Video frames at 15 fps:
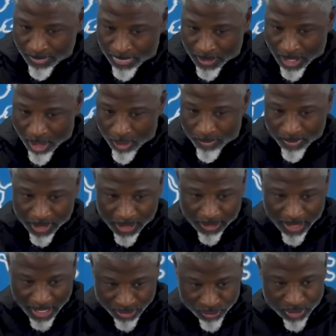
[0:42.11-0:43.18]
Our men
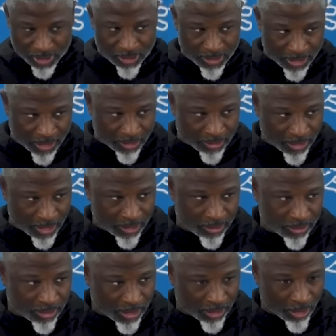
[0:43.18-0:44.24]
actually did that
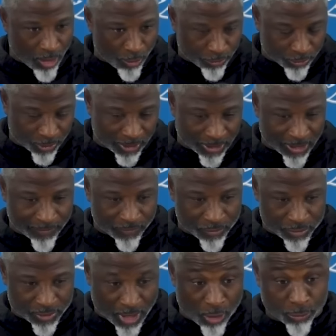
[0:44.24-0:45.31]
at all three
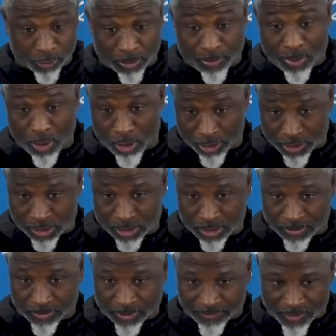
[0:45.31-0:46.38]
levels, all three parts
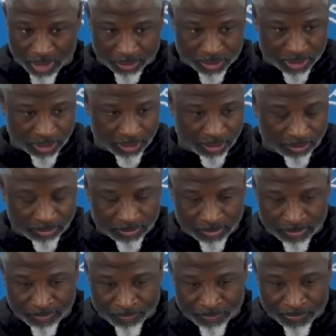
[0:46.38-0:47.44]
of our team.
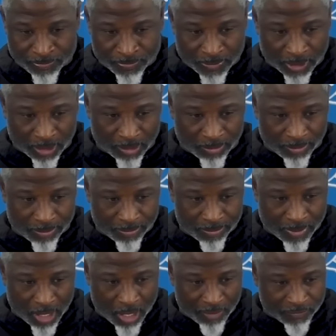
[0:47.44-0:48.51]

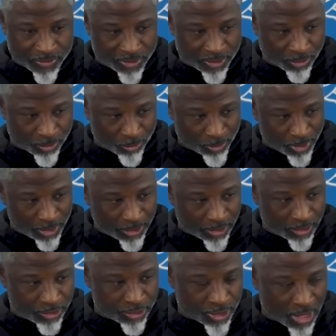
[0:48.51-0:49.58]
Offense did a really
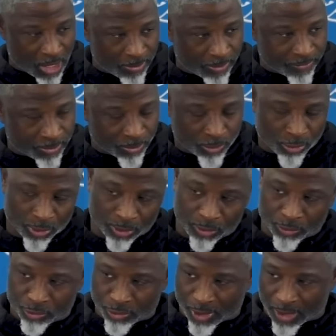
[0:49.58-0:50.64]
good job of some critical
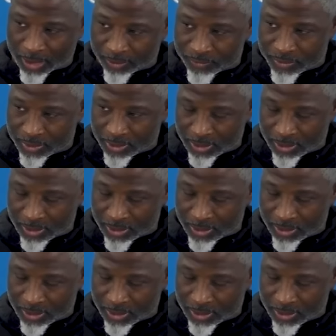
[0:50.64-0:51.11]
drives